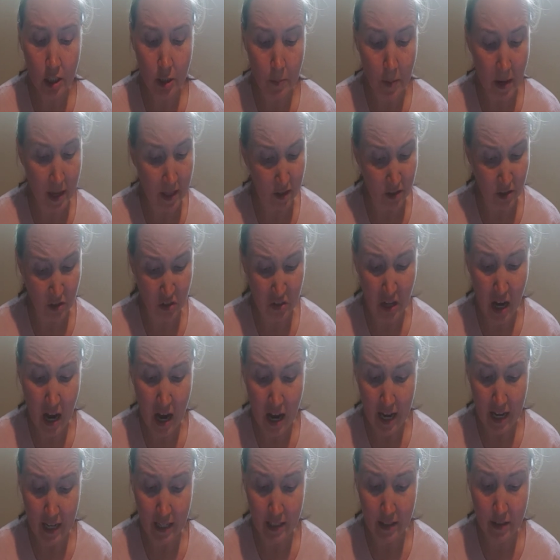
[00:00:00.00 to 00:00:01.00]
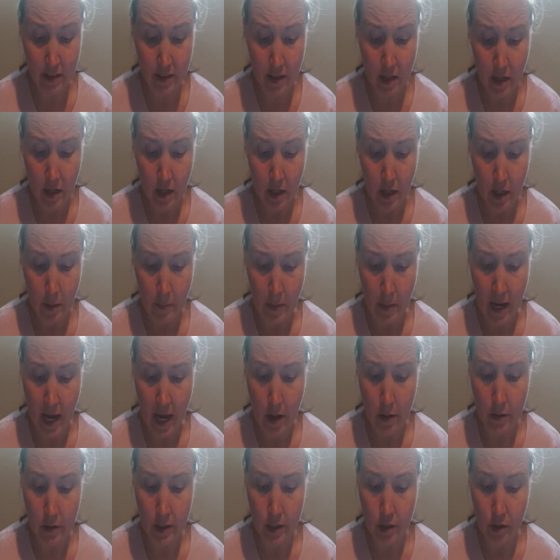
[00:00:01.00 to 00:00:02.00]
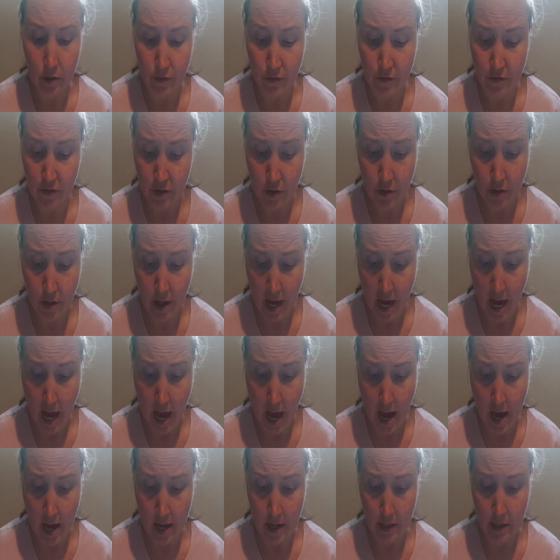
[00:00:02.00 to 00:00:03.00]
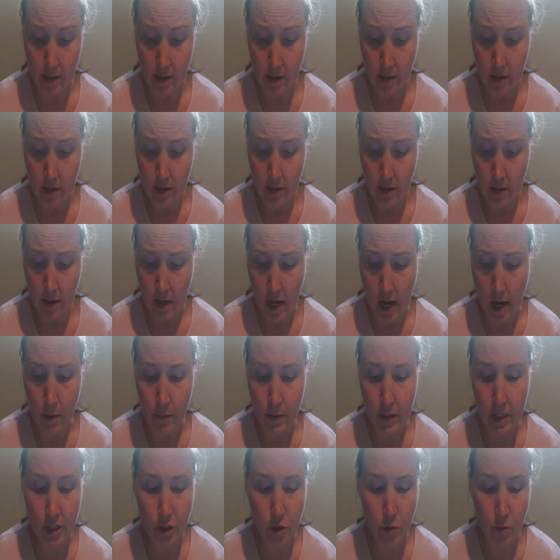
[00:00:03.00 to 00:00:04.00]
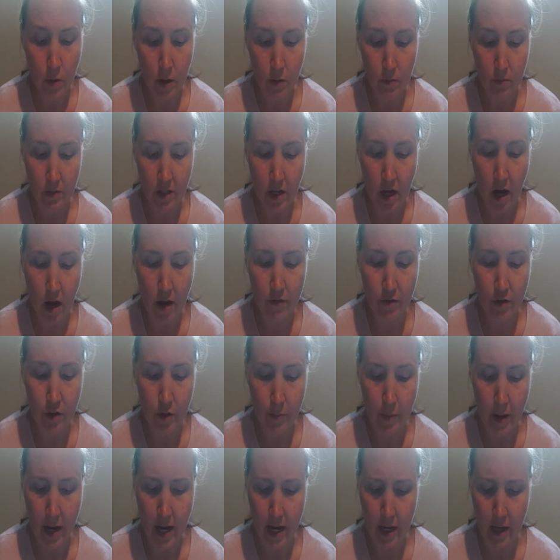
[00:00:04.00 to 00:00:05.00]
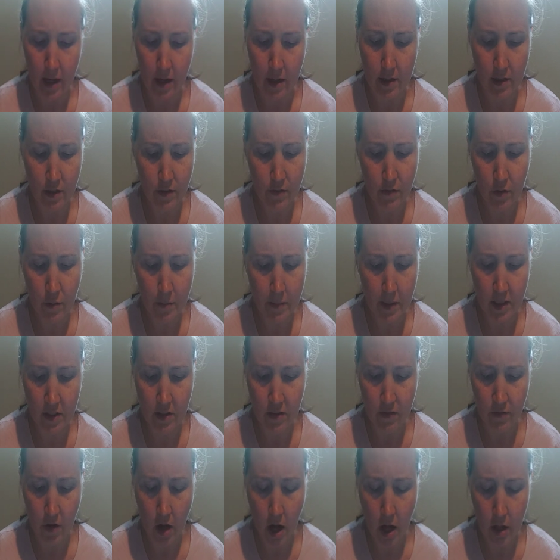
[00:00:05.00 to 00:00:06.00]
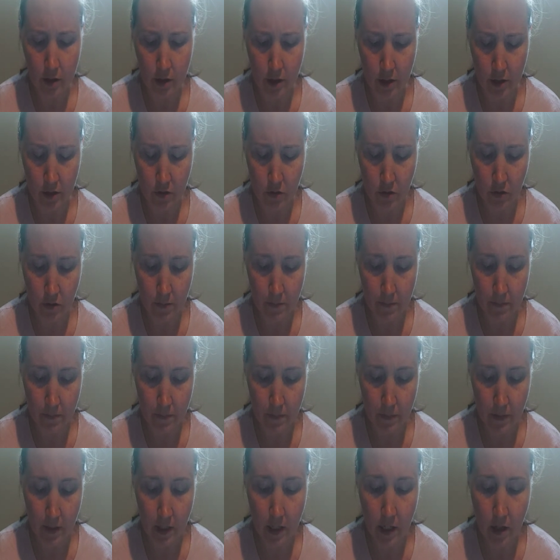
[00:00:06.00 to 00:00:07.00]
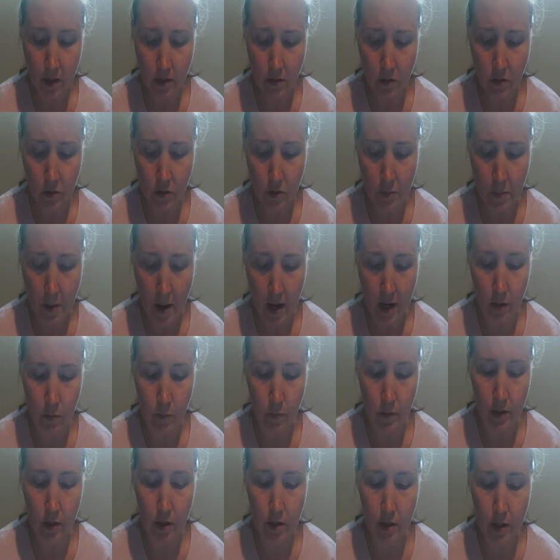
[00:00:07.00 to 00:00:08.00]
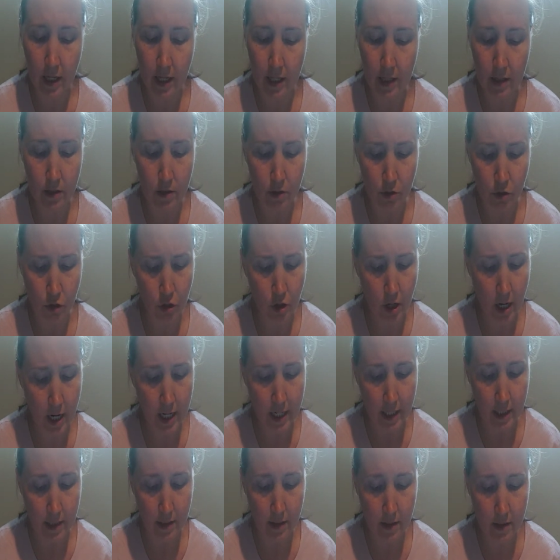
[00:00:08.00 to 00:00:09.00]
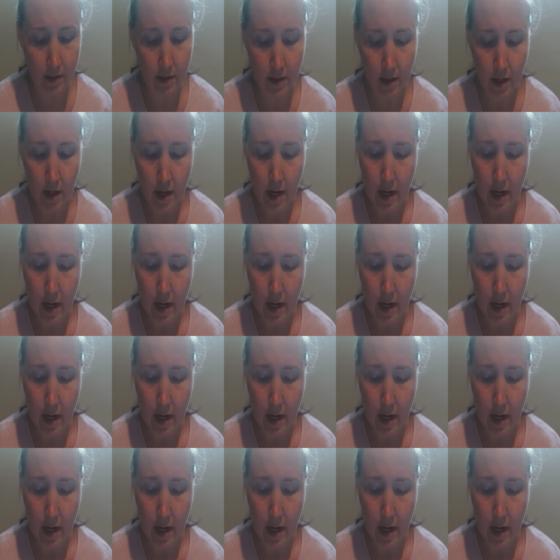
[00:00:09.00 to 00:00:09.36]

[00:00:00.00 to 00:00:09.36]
by their size, by how little fur they had, how each one was covered by a different mix of colors. He also spotted what looked like little trains.